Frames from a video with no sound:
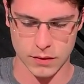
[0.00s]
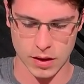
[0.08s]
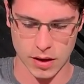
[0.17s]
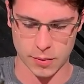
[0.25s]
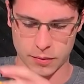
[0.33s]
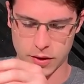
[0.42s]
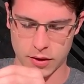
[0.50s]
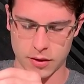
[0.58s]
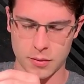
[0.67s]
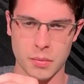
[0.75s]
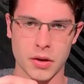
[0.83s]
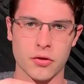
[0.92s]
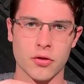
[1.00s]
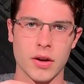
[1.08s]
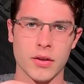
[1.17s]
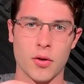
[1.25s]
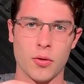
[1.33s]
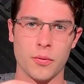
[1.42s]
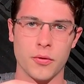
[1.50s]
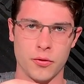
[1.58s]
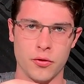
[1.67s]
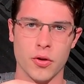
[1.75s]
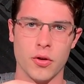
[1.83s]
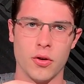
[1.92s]
Now, you know, make sure I don't
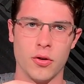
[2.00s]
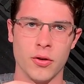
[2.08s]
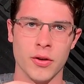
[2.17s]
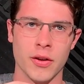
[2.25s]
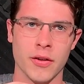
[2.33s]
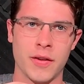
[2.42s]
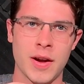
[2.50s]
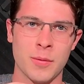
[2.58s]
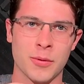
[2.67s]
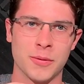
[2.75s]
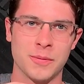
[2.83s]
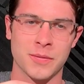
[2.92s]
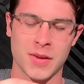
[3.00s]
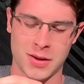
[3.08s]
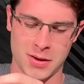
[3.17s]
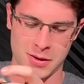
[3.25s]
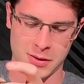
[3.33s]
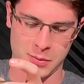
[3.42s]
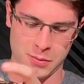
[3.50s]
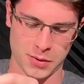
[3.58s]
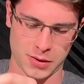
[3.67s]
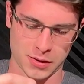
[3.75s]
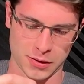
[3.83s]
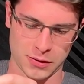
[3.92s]
drill a hole into the table,
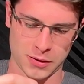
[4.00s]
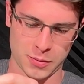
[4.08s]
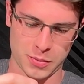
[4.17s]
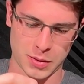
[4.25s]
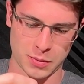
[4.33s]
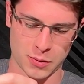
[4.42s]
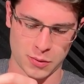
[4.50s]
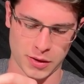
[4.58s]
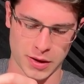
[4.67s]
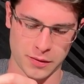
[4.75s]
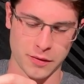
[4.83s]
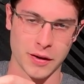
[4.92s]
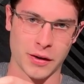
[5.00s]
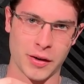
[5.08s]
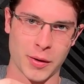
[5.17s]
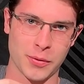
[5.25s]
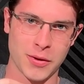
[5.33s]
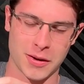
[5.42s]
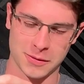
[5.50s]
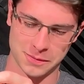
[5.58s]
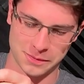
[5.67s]
because some people will get very upset.